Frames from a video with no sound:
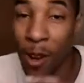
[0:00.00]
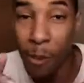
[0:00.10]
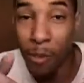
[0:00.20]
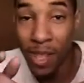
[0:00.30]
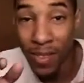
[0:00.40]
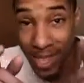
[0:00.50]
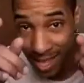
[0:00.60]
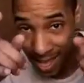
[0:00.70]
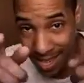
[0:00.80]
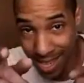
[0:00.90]
Oblivion,
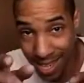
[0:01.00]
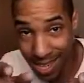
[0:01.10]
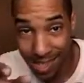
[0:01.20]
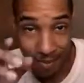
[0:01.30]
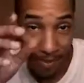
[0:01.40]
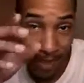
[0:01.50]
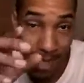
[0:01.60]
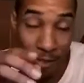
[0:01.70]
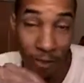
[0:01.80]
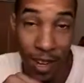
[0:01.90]
get it.
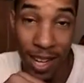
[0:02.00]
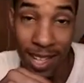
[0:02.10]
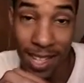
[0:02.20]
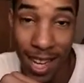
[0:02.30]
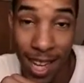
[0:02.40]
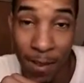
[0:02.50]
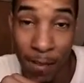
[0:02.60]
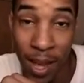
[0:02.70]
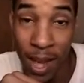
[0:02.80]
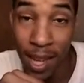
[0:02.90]
It's a fun-ass game.
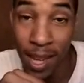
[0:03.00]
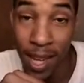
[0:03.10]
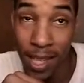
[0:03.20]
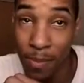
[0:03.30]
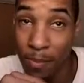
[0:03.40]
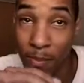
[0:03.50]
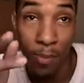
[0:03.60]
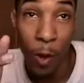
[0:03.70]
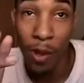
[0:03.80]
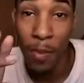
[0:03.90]
It's
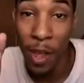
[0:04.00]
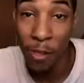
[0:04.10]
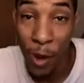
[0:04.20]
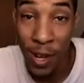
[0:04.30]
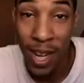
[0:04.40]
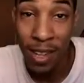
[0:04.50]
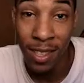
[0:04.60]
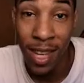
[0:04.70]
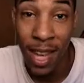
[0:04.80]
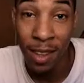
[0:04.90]
only about
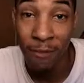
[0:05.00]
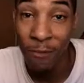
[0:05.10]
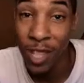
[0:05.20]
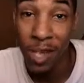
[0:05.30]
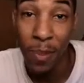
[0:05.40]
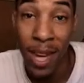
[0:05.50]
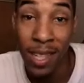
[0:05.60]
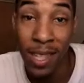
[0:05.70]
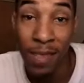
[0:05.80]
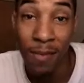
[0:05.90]
$30 now, and for the
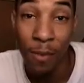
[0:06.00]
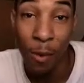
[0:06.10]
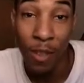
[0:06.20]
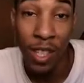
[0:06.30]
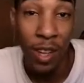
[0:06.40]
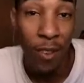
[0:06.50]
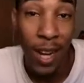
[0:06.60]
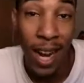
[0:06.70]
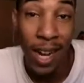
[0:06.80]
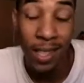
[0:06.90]
expansion for
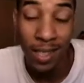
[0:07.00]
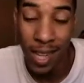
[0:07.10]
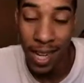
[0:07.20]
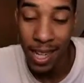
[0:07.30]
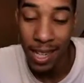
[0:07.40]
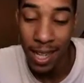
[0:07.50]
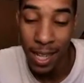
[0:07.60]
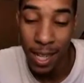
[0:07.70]
Shivering Isles and